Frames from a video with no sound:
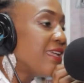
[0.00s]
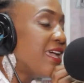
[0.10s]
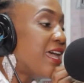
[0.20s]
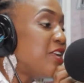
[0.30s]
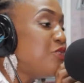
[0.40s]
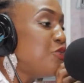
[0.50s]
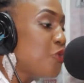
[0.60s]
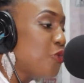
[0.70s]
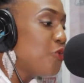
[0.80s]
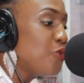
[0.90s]
And I
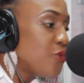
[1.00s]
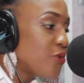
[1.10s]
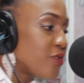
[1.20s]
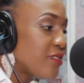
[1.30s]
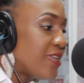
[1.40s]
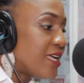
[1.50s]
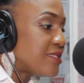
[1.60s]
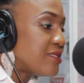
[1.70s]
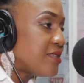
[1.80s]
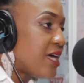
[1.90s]
know
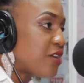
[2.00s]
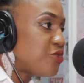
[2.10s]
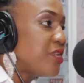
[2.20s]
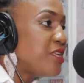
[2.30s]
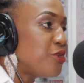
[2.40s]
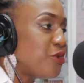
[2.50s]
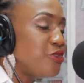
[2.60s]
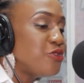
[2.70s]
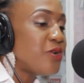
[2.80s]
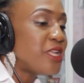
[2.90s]
that's actually not
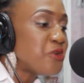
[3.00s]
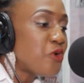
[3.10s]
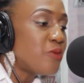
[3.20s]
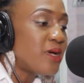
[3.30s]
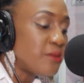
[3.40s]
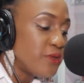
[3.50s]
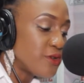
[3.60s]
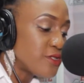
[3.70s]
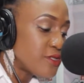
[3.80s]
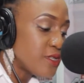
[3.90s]
usually normal,
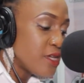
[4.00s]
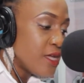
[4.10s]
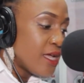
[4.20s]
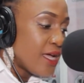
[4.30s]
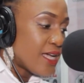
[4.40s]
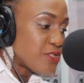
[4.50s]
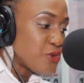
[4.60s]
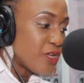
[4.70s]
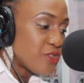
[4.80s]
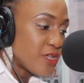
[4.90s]
because as
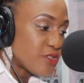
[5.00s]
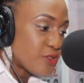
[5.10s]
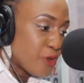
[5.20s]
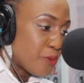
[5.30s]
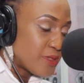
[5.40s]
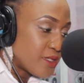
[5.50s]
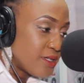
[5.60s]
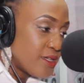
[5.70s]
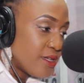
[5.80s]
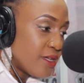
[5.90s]
soon as you are stopped,
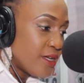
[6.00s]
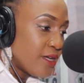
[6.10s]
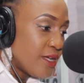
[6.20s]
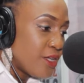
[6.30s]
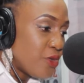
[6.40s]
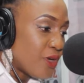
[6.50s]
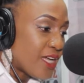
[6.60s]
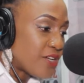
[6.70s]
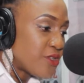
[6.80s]
you would